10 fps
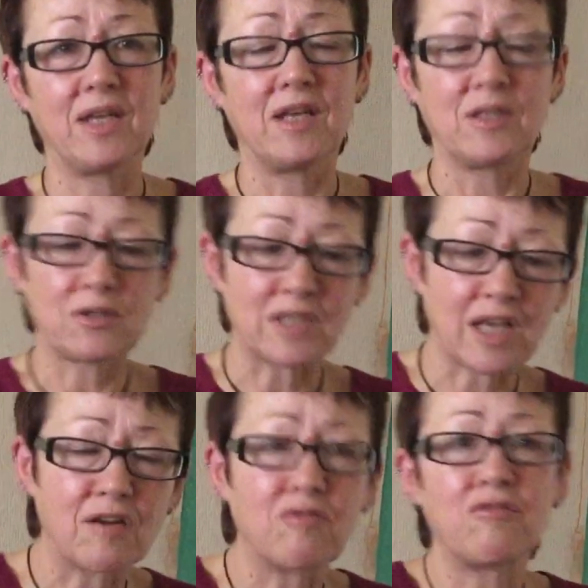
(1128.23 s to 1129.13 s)
So it's
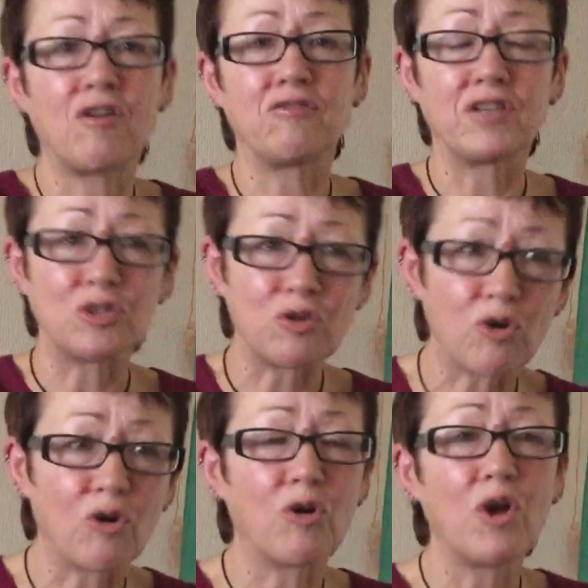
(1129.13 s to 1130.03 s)
like a revolving
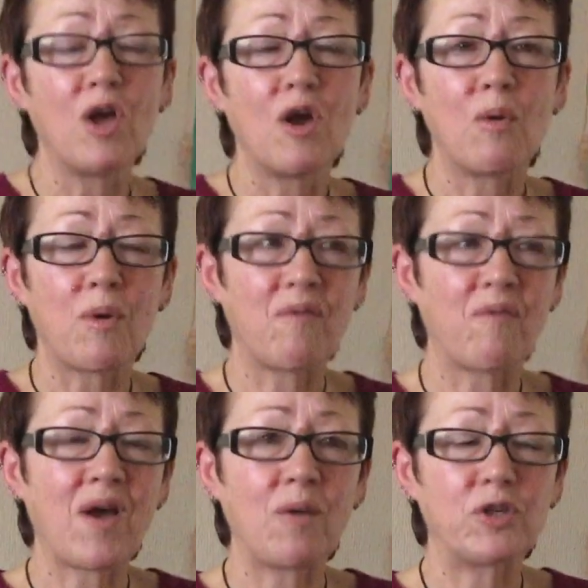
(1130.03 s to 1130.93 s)
door, where in
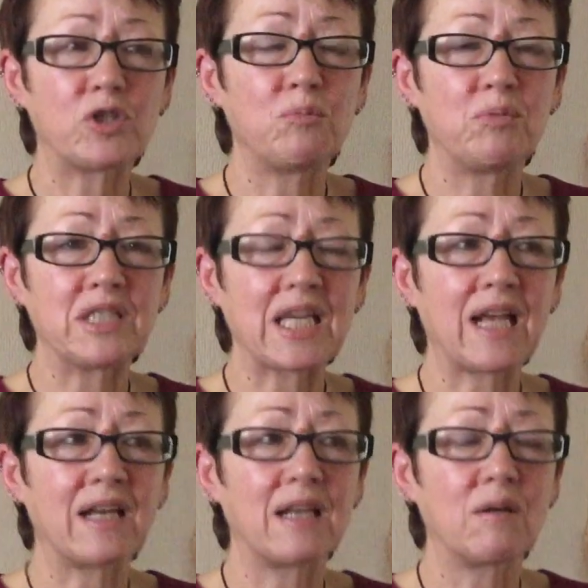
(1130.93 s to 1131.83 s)
fact we should be
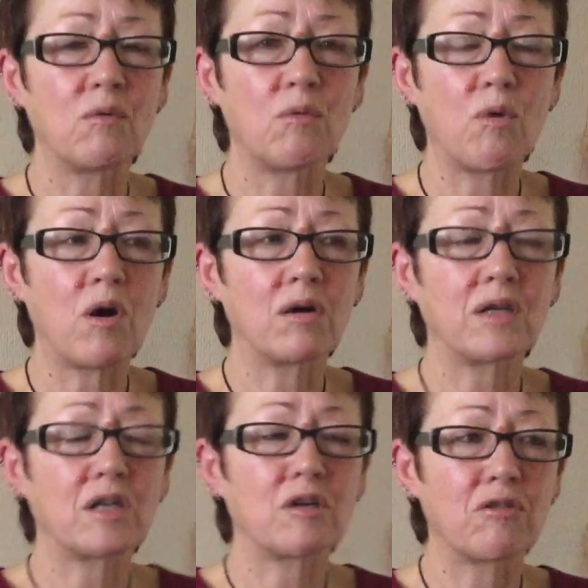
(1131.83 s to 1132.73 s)
tackling what
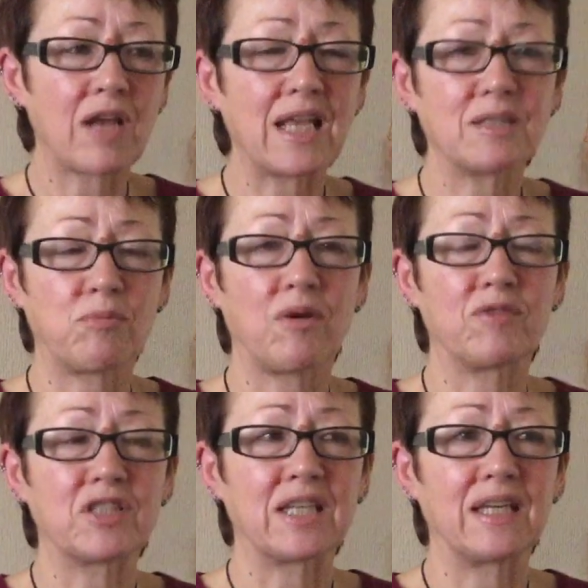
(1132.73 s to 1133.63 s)
creates
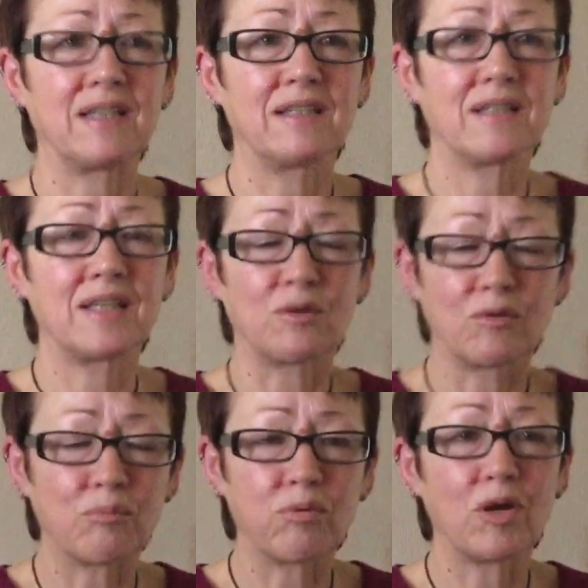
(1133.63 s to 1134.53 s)
poverty. It's
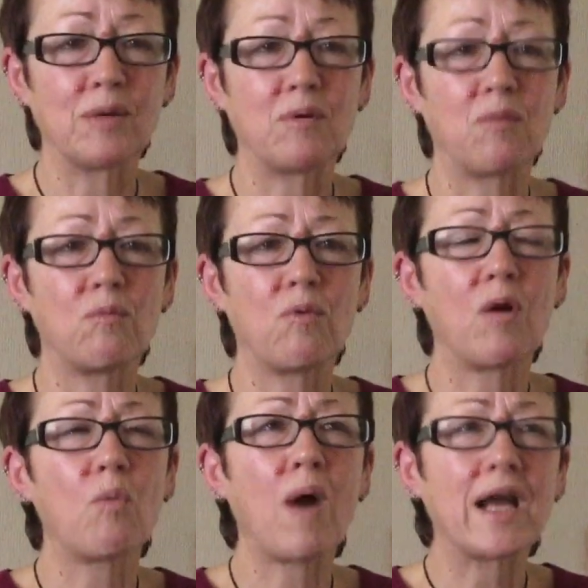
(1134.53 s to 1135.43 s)
unemployment.
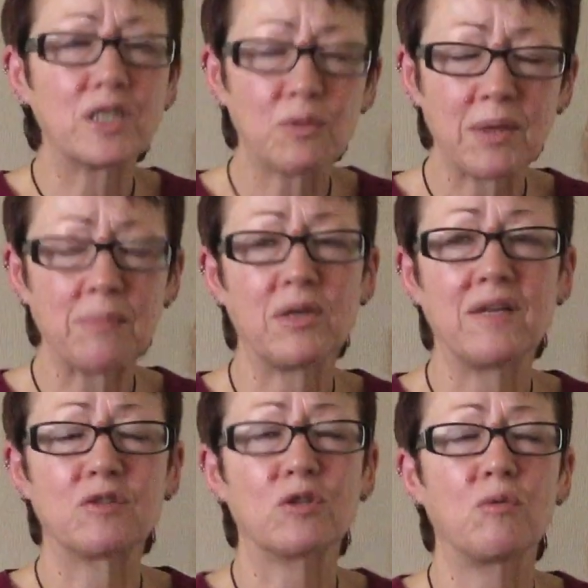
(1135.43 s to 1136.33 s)
Why do people
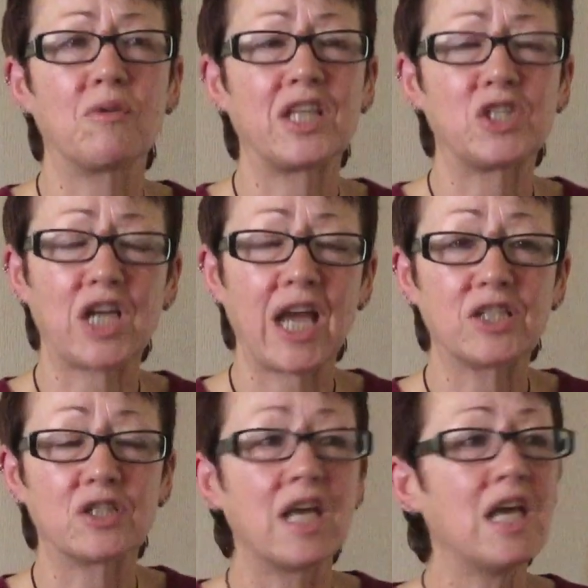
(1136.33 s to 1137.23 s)
leave school with
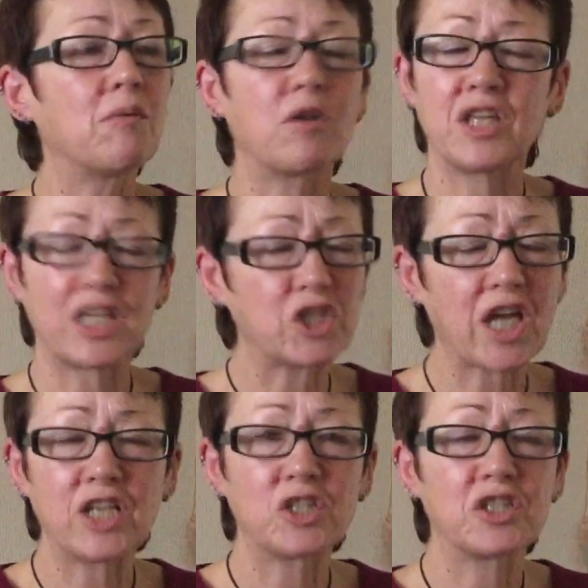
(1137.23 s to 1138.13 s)
education? Because the
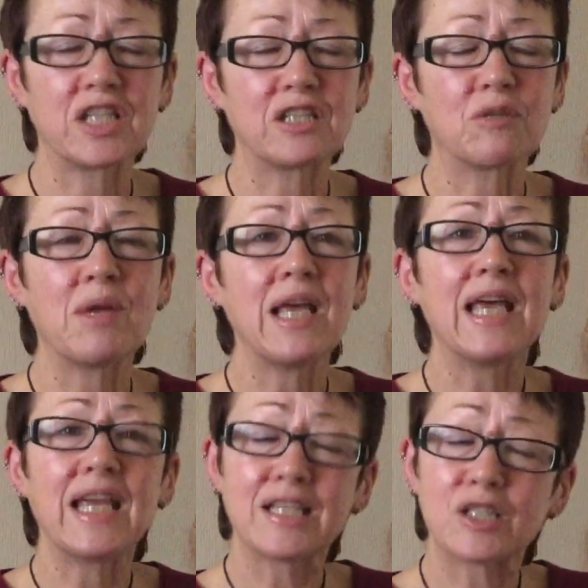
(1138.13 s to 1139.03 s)
education system
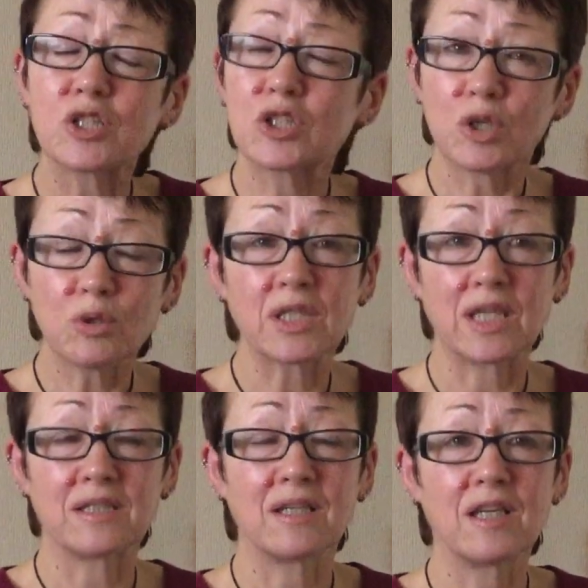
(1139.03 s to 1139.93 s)
isn't
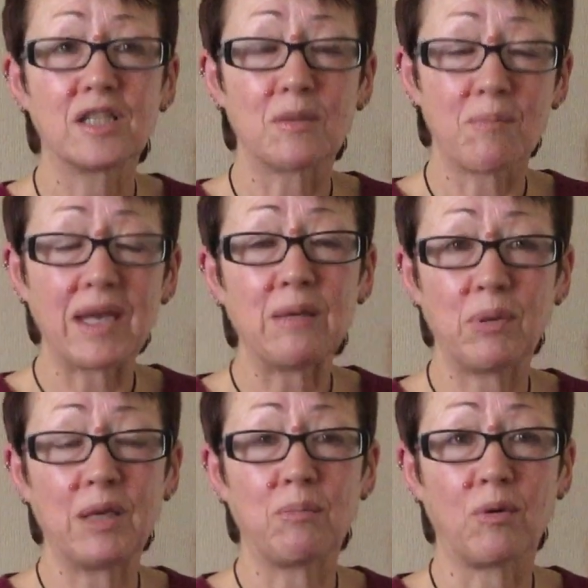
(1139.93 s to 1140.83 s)
suited to many
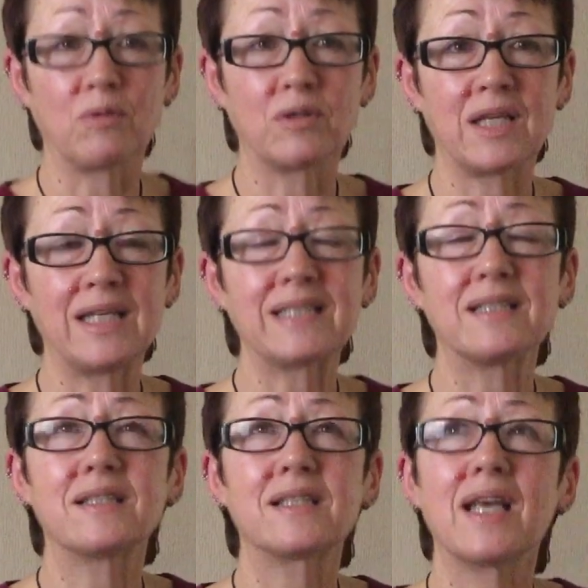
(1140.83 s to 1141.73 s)
people and
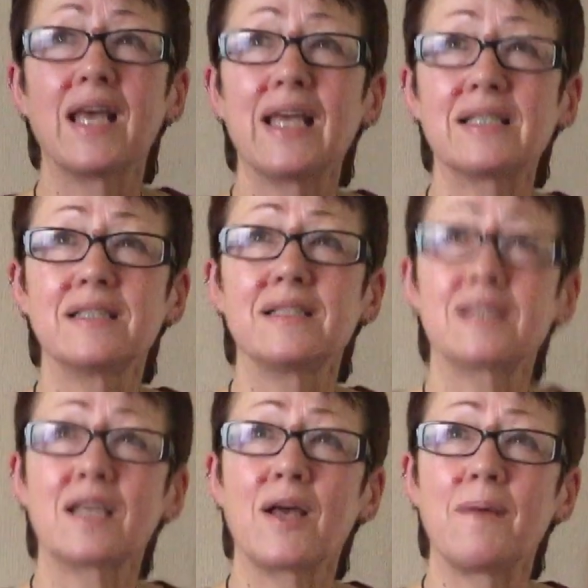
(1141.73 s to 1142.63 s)
isn't